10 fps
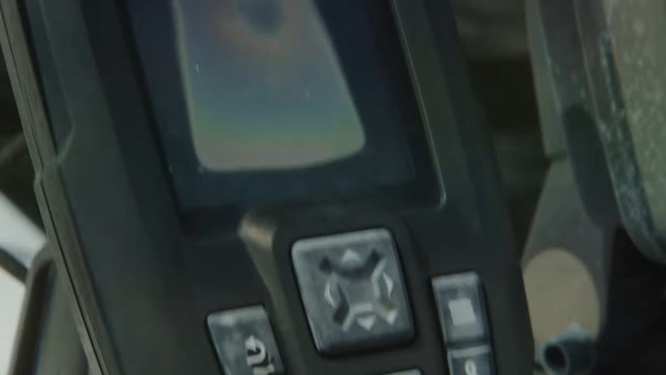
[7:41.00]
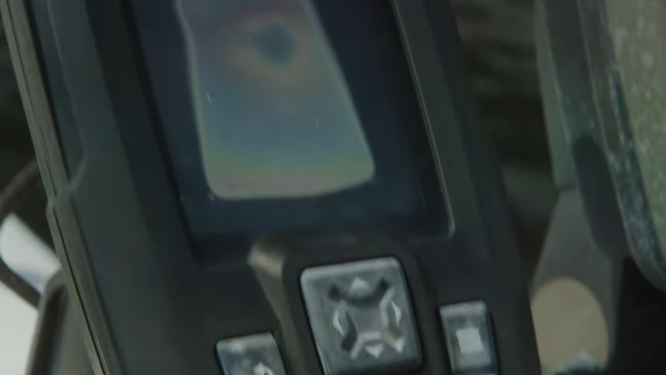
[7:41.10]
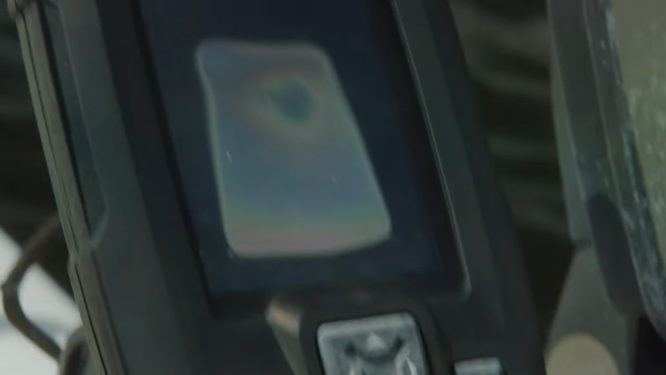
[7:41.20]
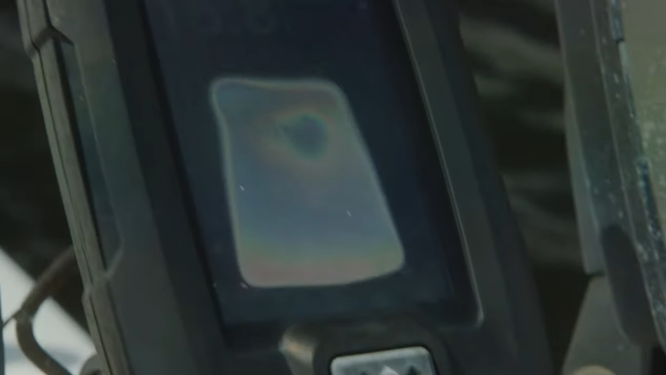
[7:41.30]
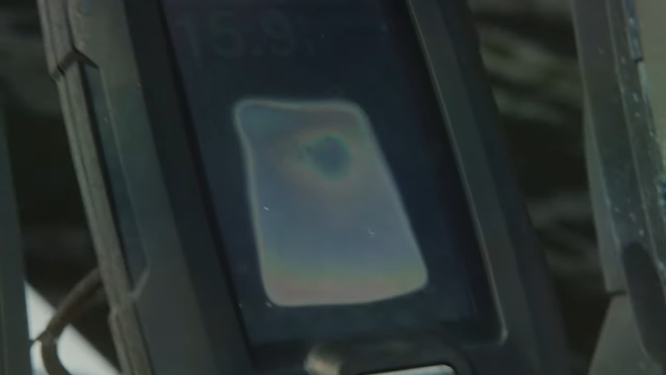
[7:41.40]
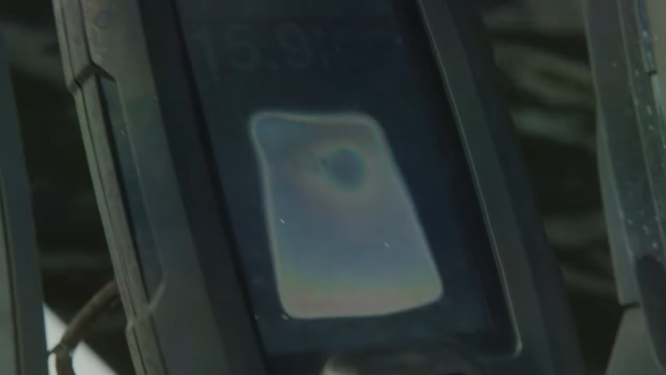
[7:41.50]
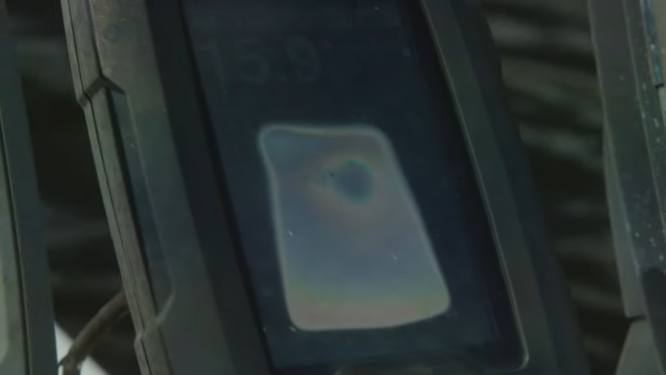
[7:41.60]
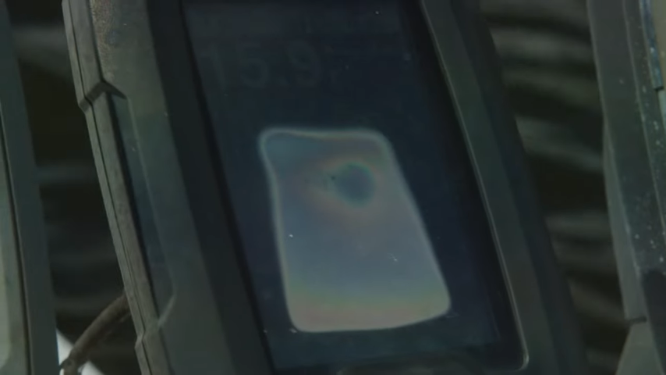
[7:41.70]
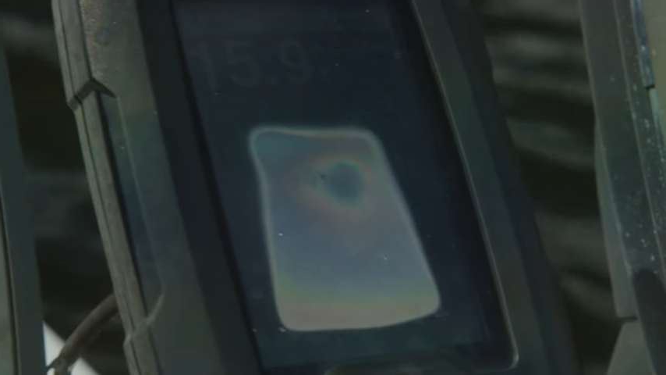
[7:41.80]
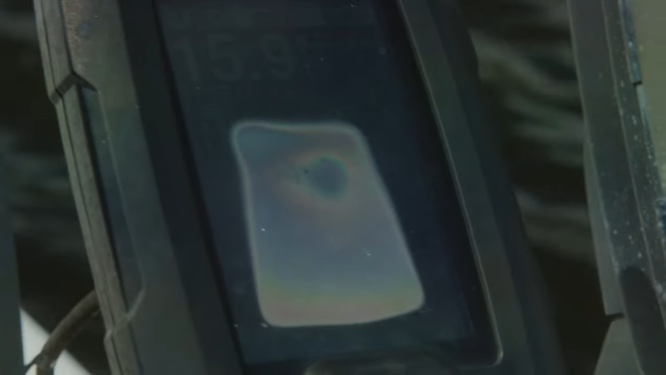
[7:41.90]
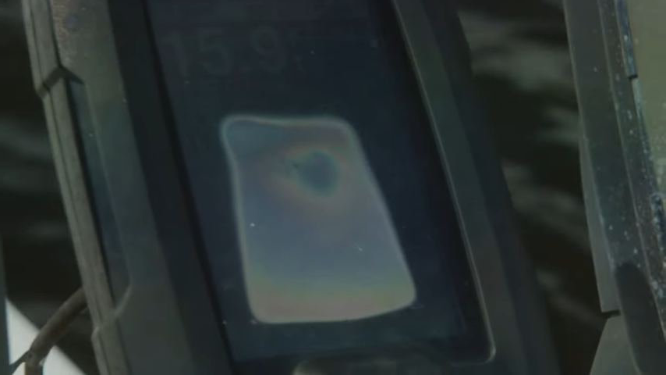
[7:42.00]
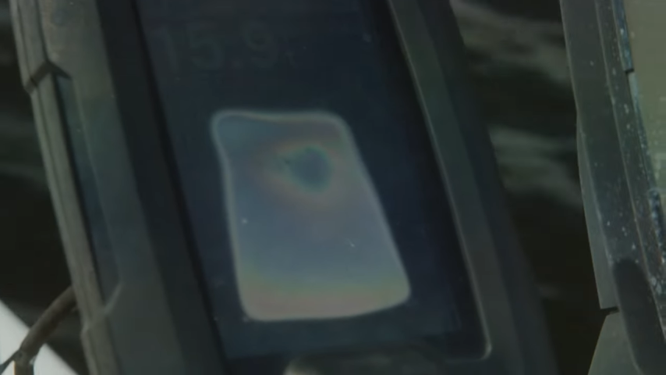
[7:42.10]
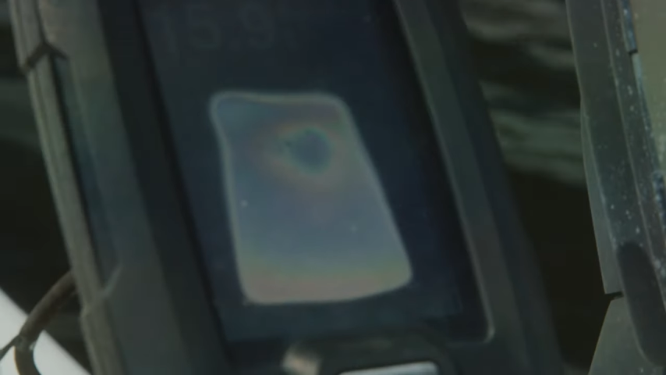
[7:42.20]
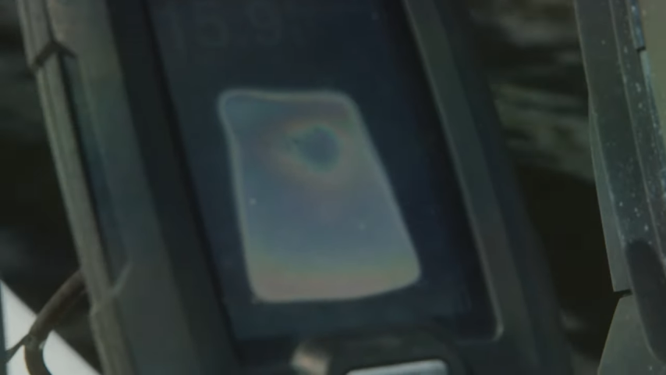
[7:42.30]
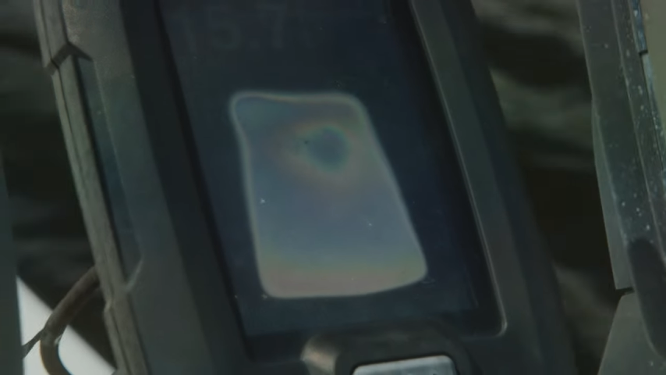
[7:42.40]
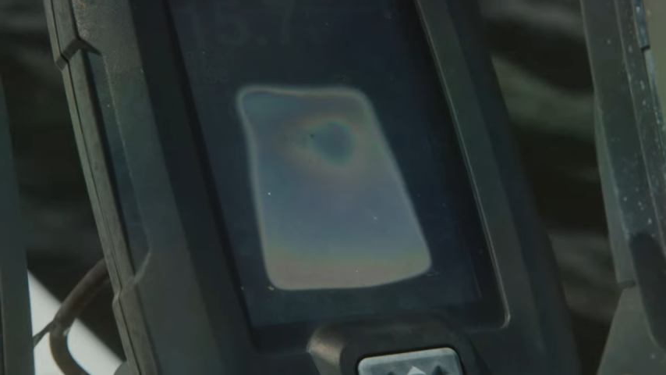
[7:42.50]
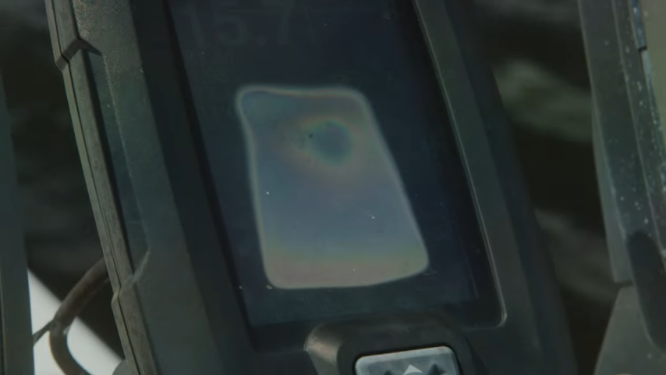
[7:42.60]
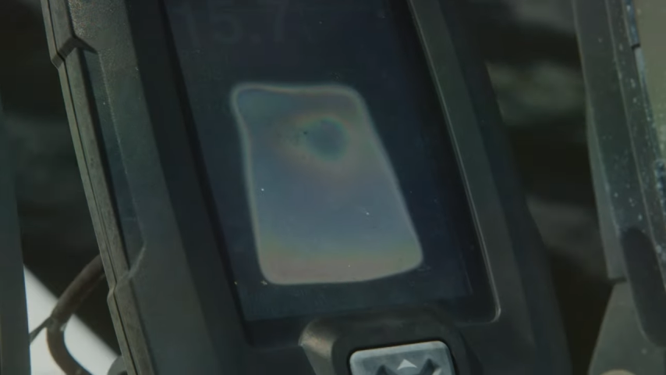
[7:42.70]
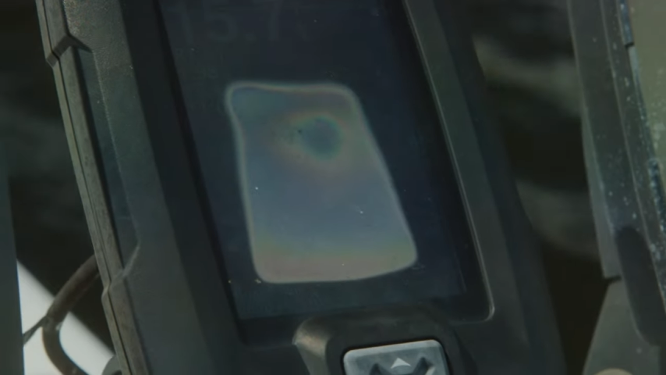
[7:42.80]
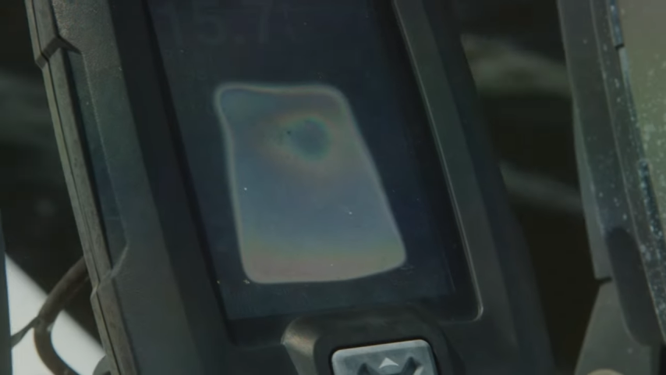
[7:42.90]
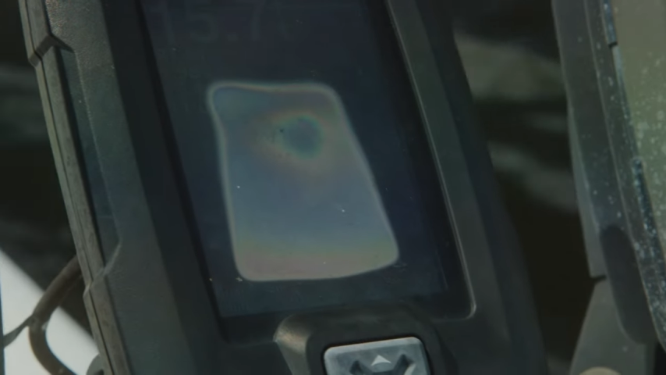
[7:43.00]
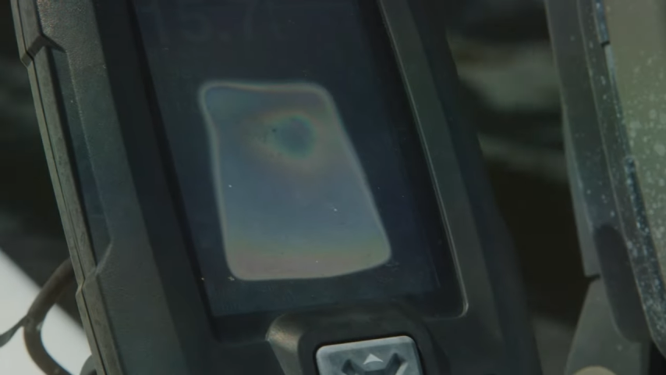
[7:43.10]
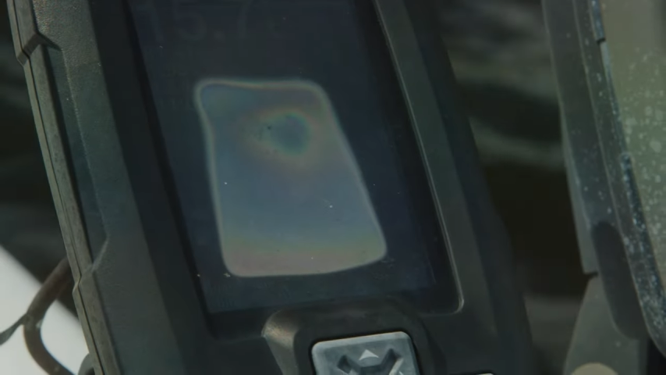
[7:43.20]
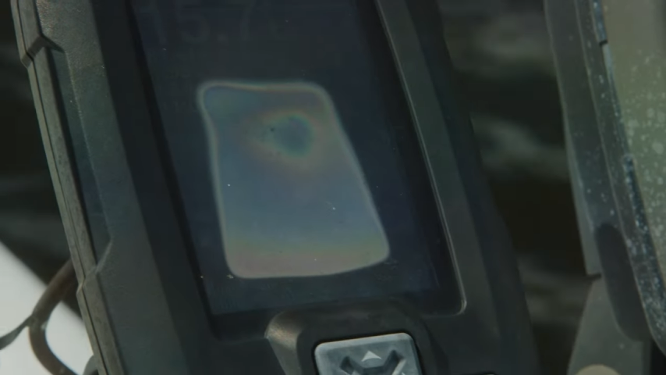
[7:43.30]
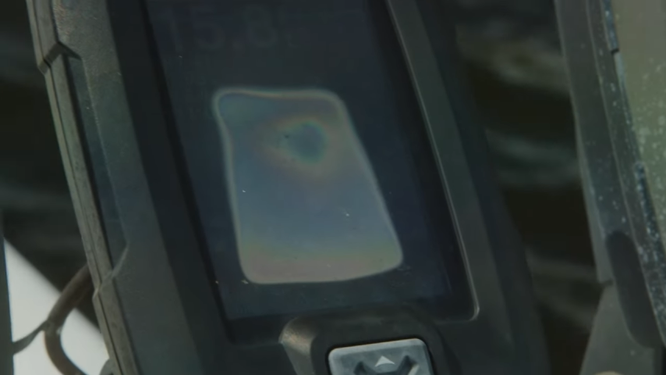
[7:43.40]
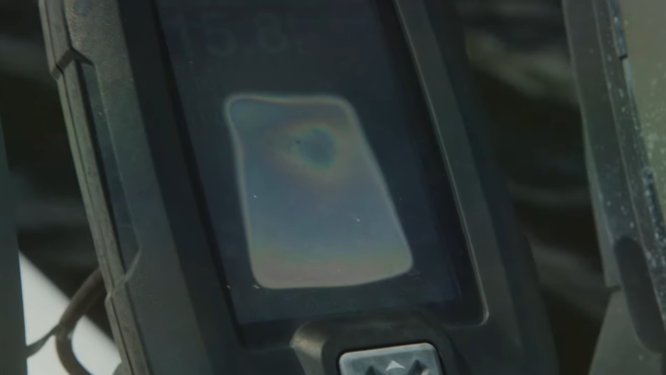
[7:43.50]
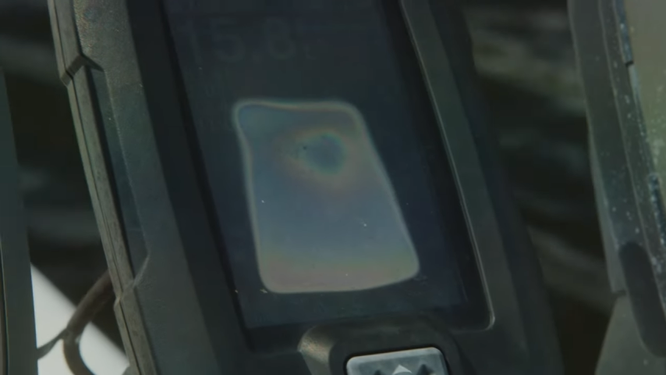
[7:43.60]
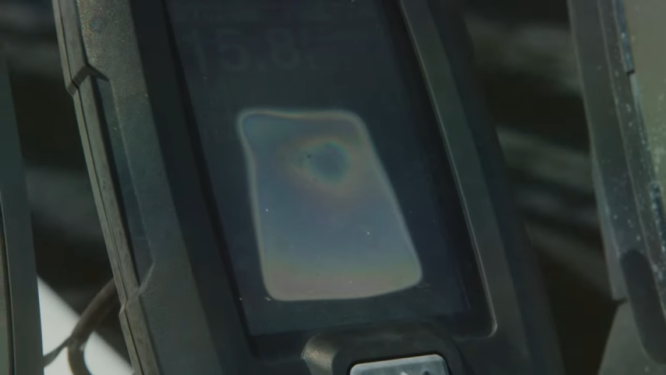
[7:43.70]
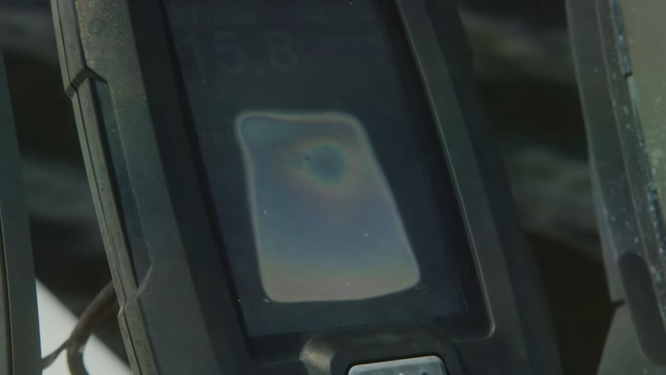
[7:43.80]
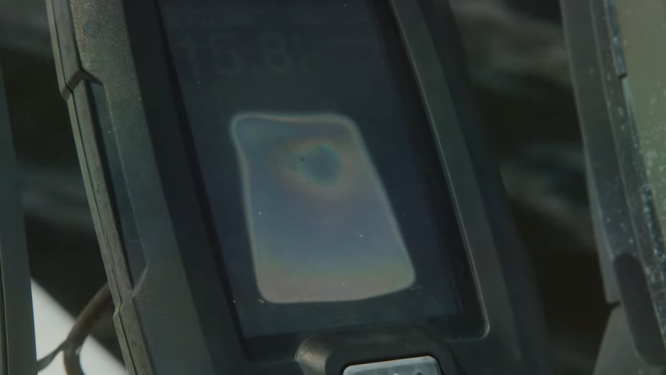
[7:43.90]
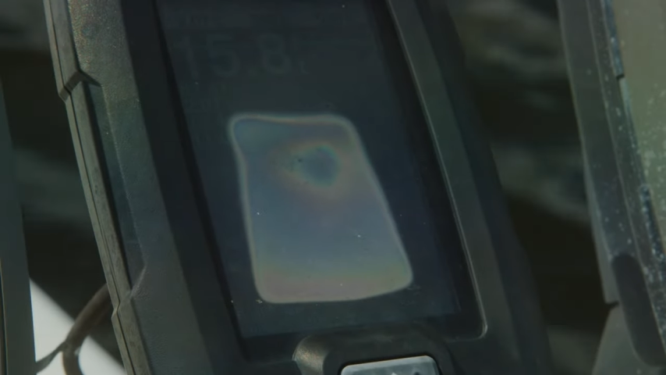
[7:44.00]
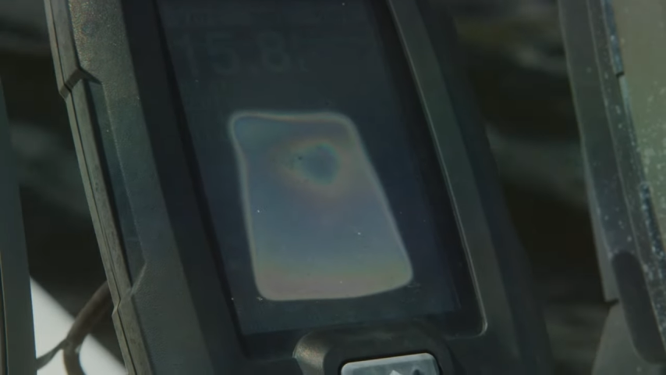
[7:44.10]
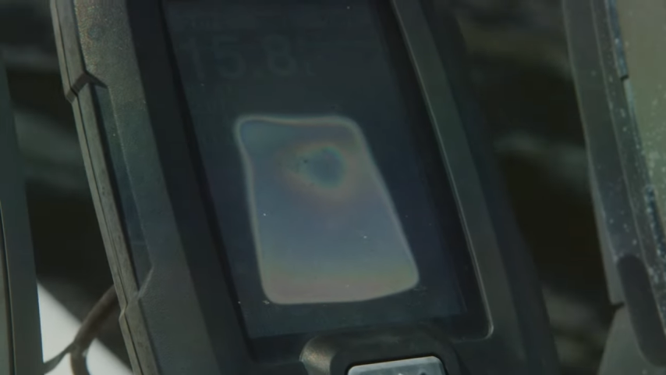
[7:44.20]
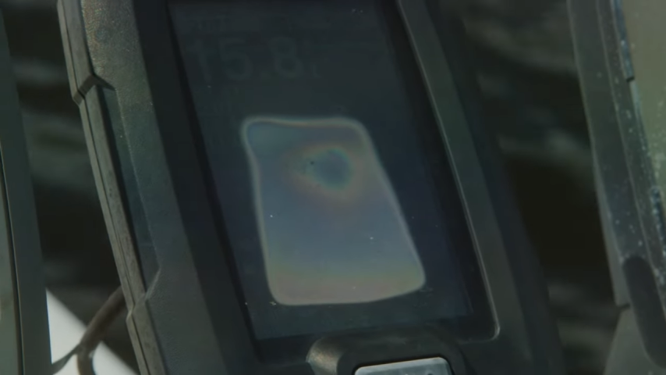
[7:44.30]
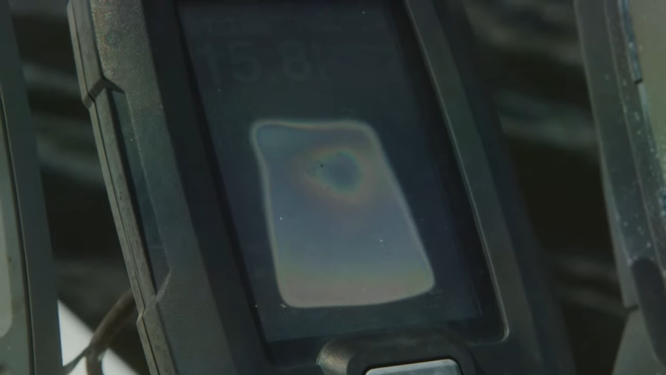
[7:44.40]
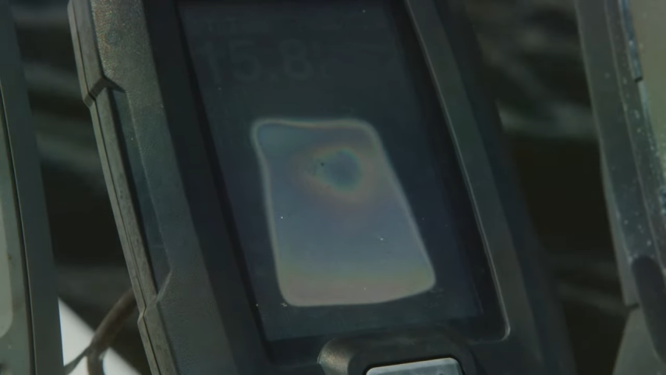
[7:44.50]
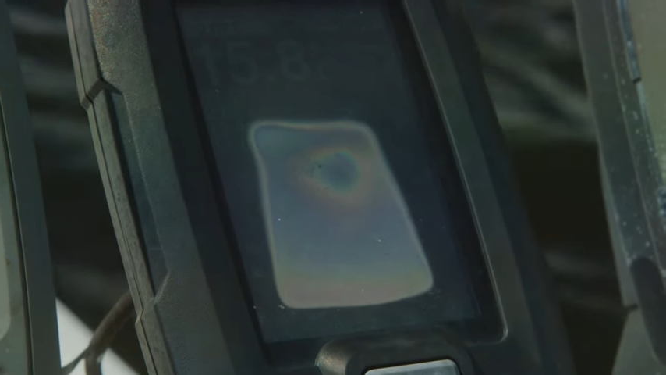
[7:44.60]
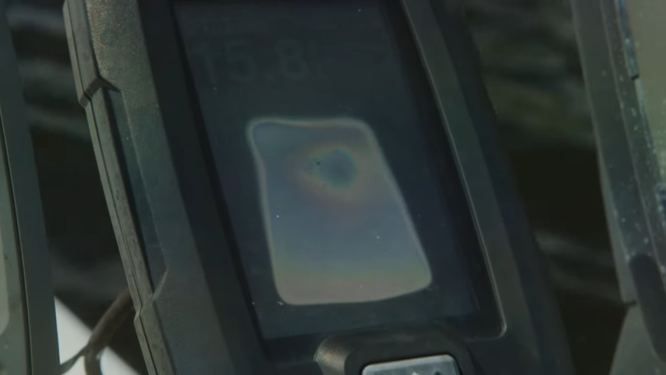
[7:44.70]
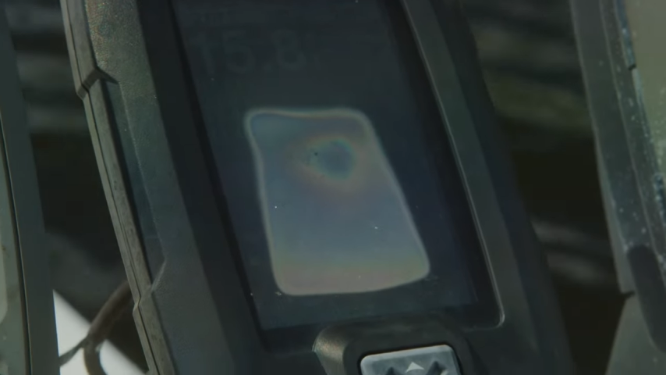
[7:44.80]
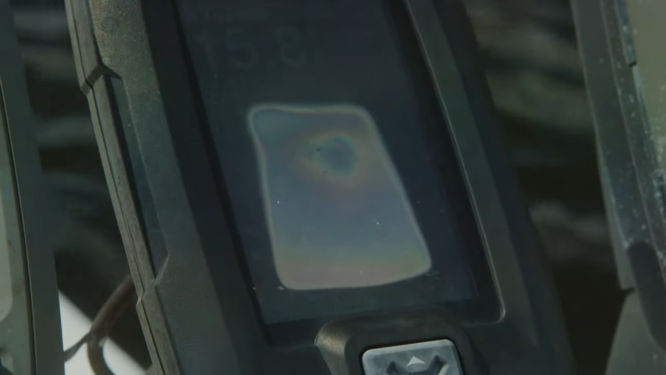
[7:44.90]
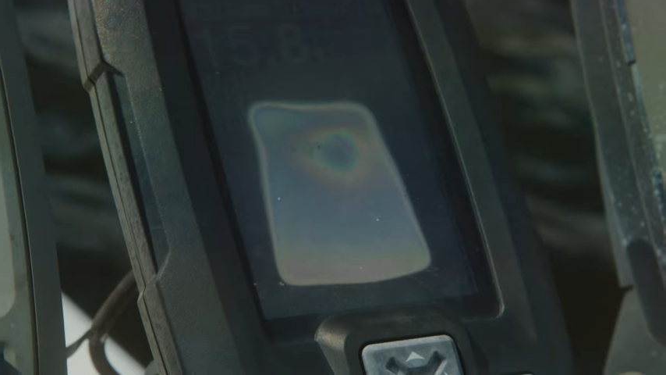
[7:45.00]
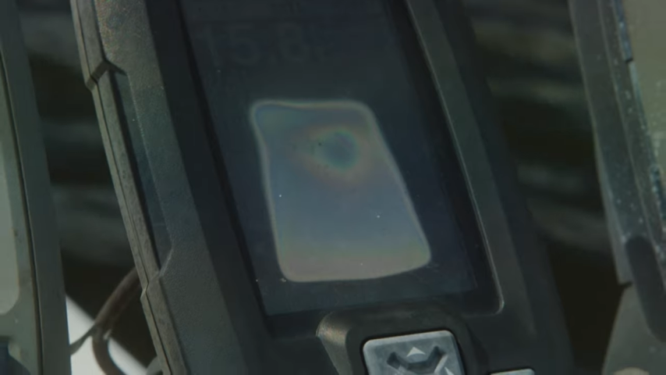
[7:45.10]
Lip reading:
Nobody's mouth can be seen.